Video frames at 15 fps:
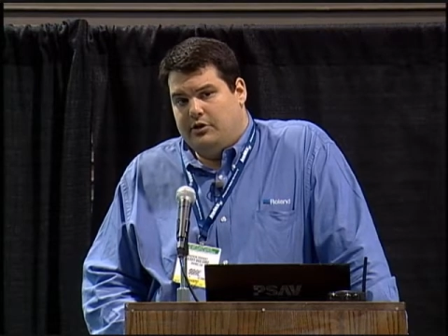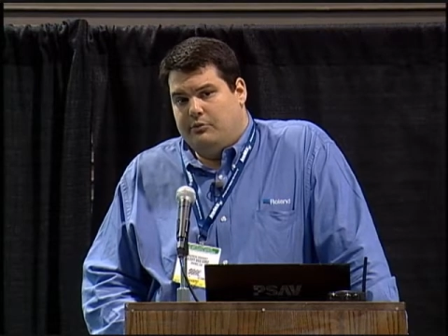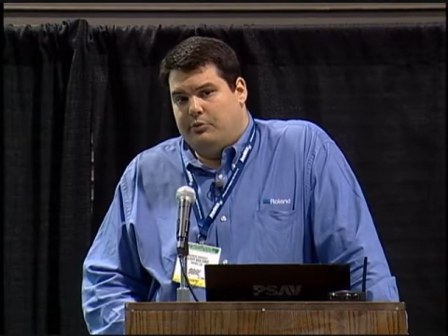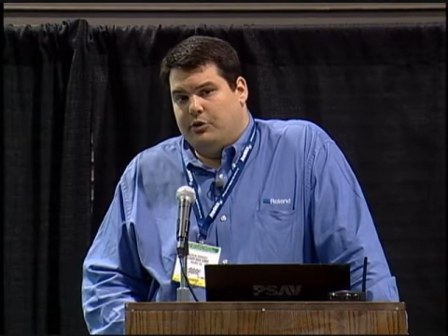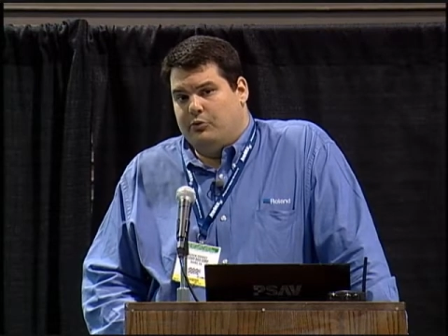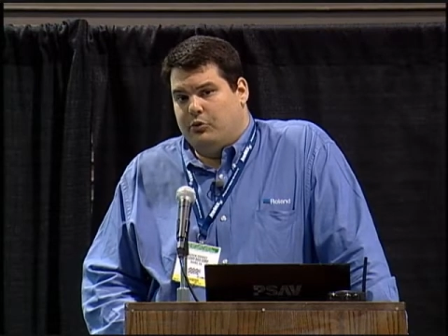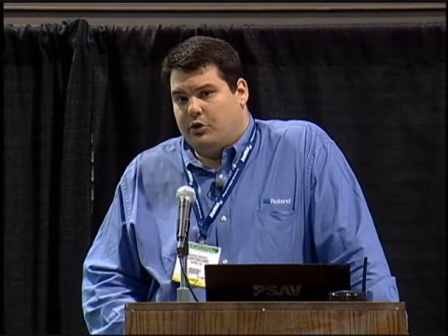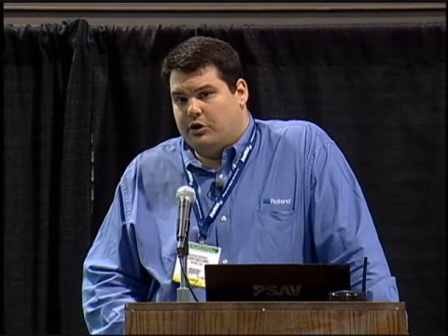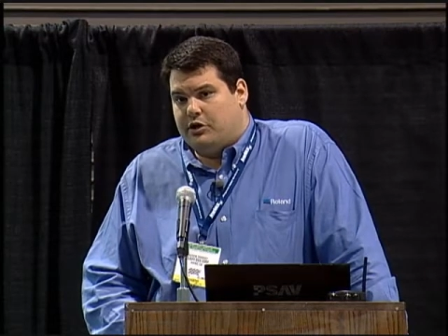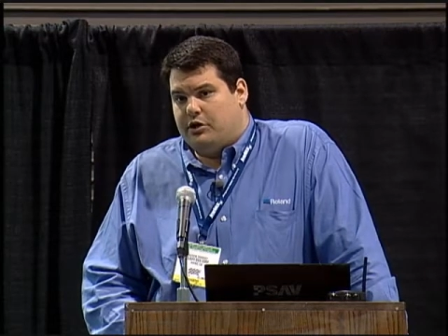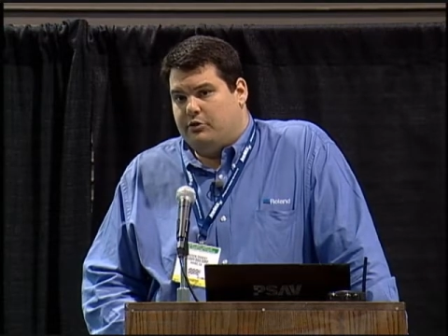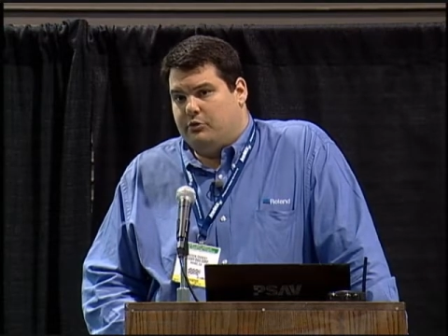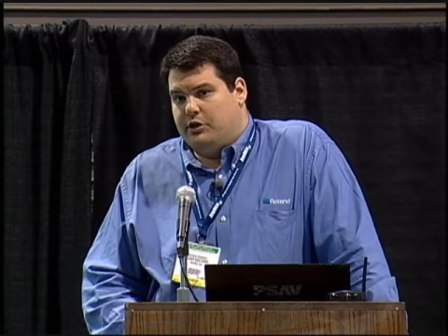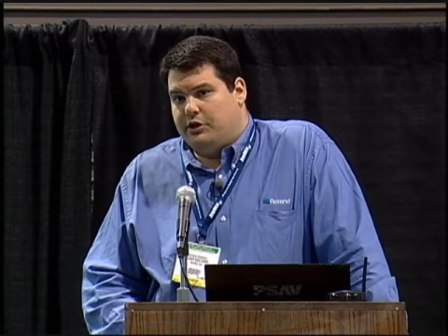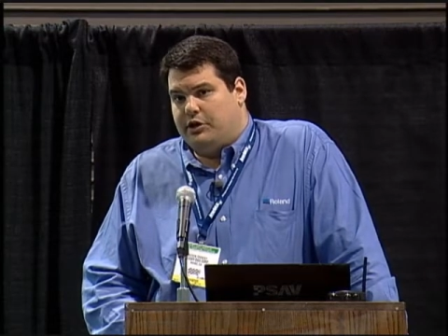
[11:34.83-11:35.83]
be
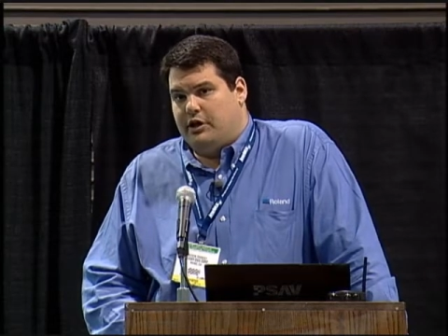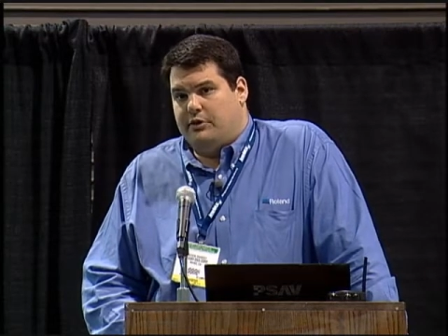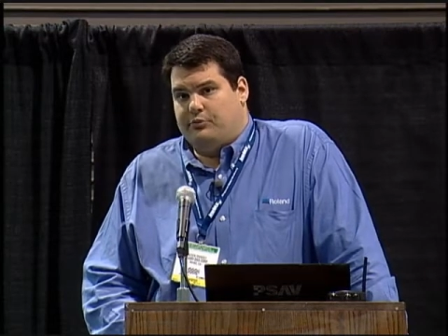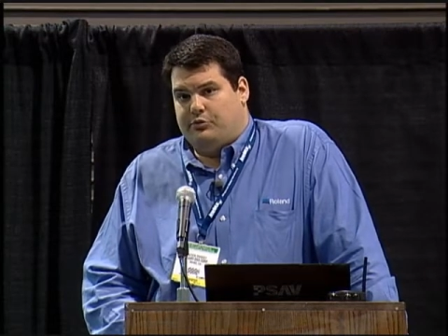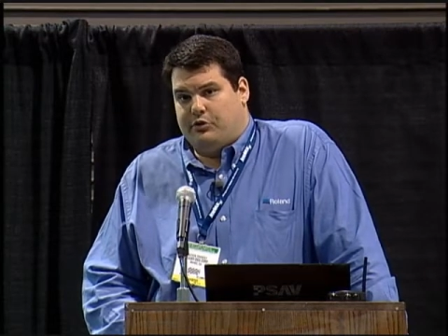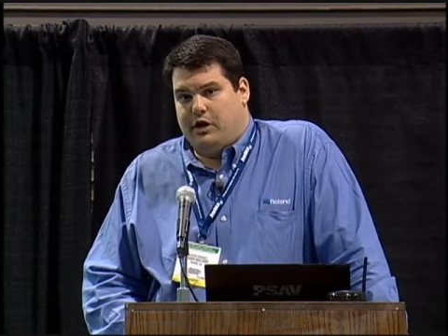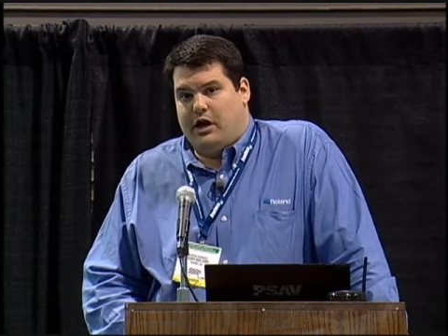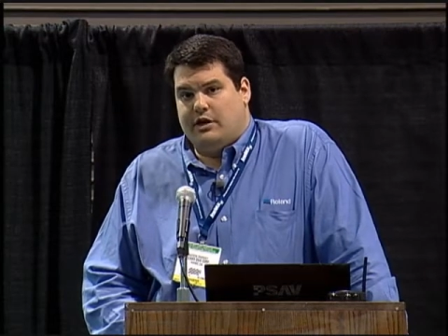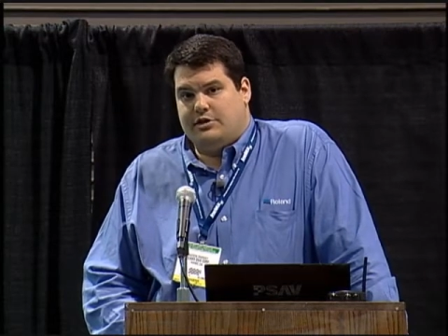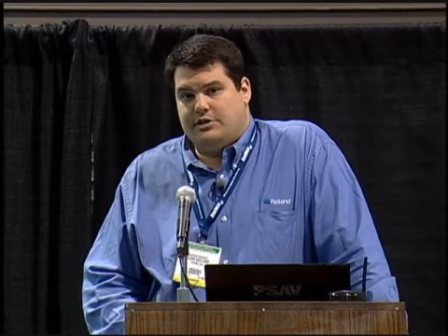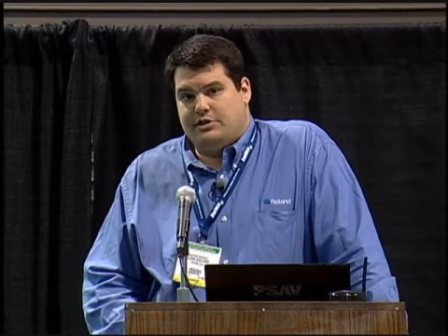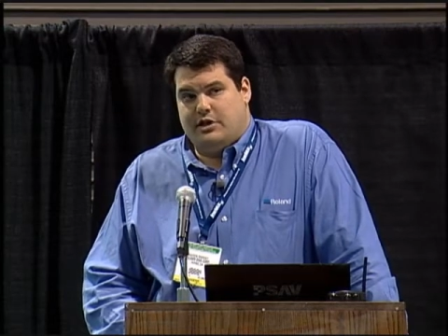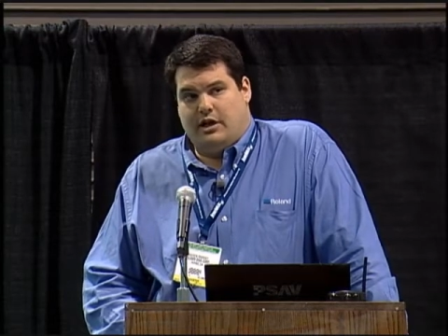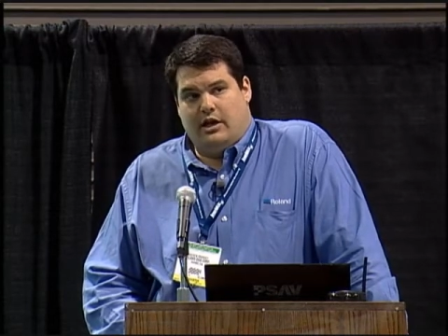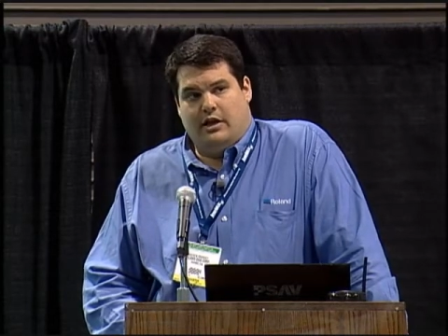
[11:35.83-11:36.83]
working with on
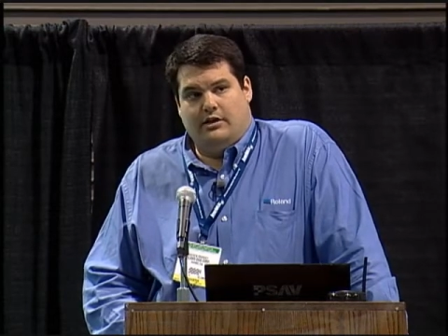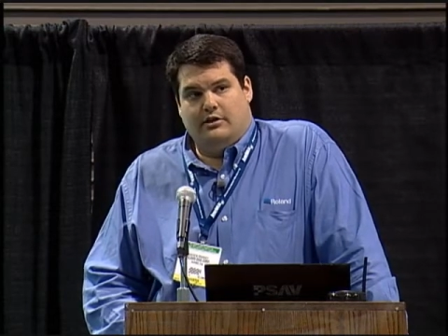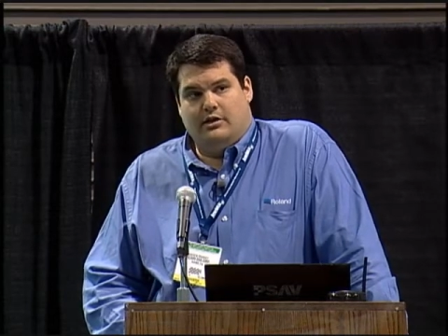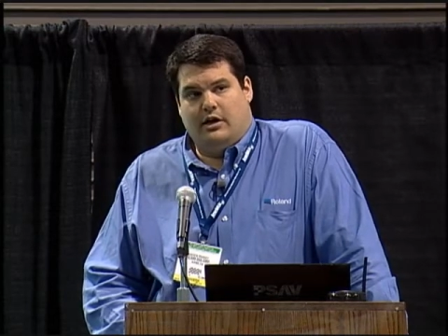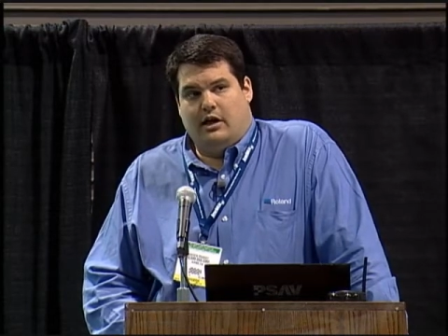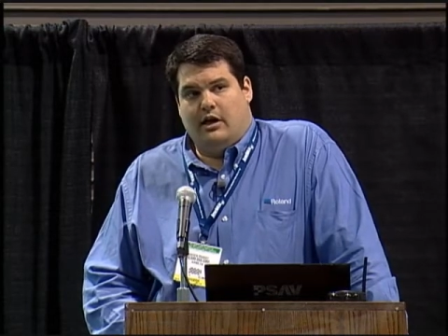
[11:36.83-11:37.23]
press. And